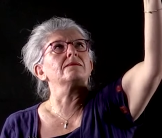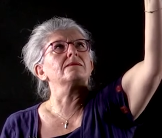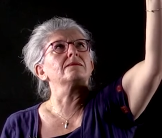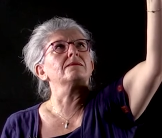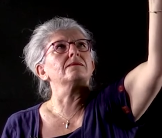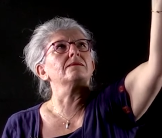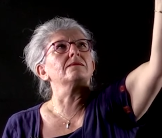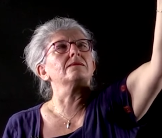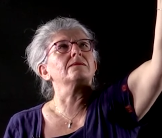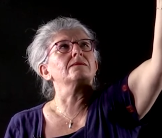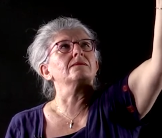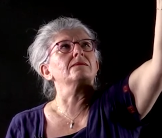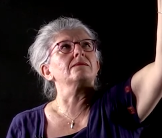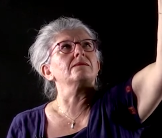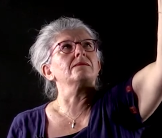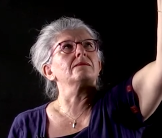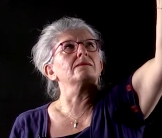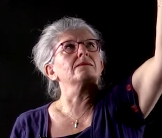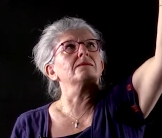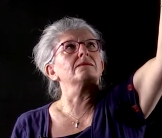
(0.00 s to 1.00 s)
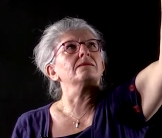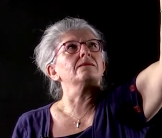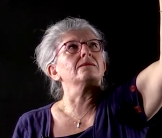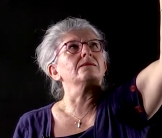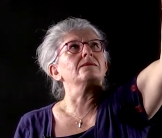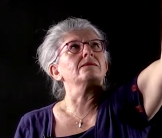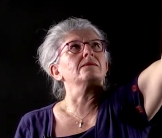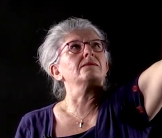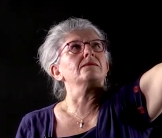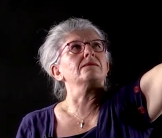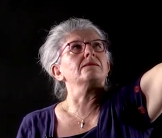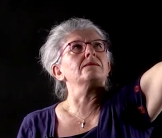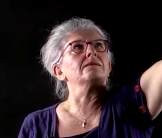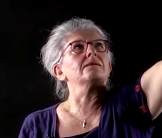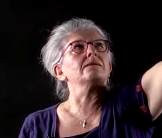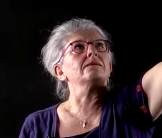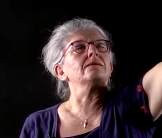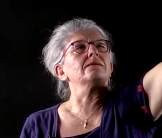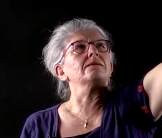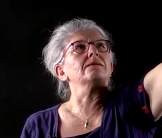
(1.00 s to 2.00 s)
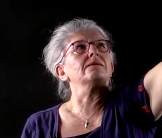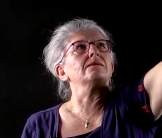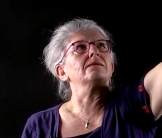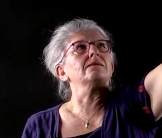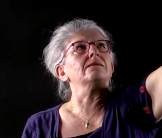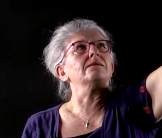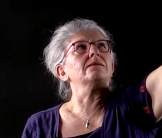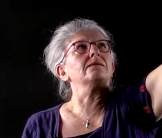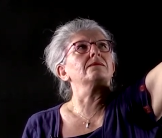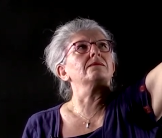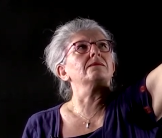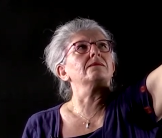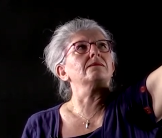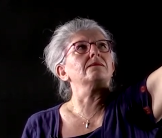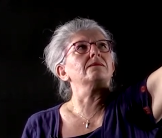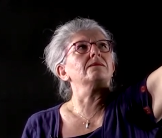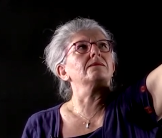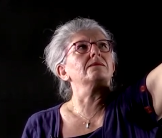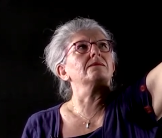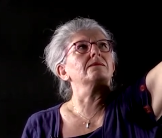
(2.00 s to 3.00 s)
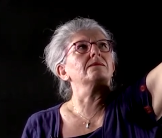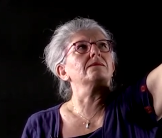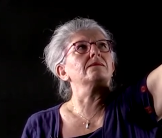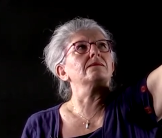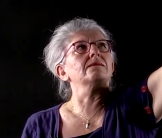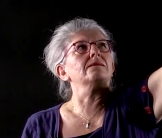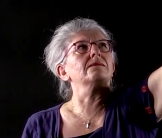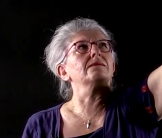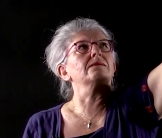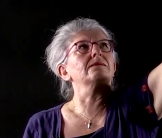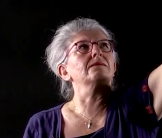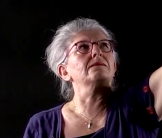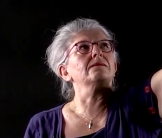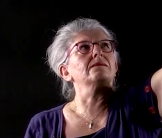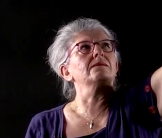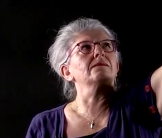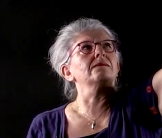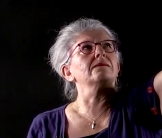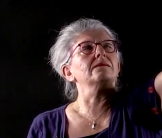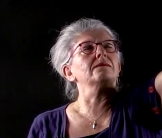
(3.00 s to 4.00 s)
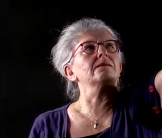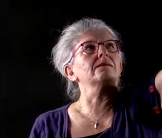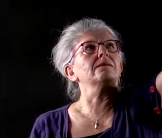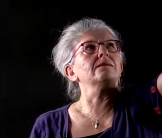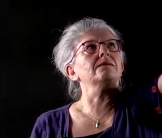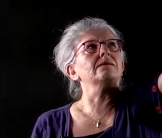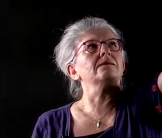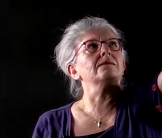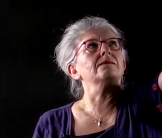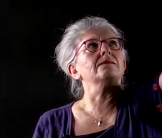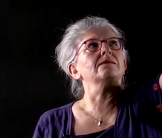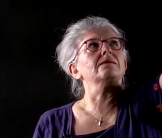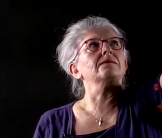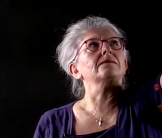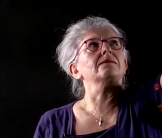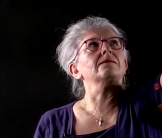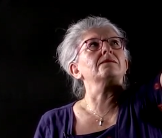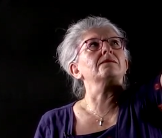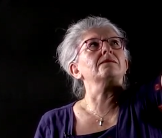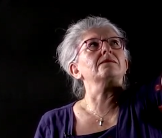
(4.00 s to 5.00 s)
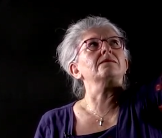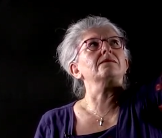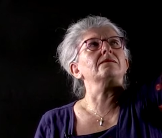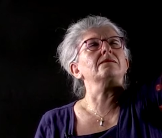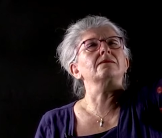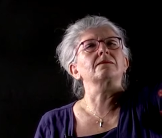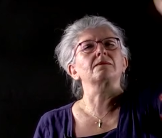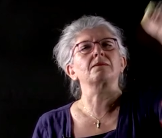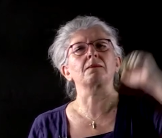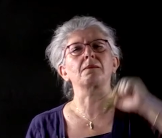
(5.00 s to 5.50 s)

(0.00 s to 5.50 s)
No one is speaking in this clip.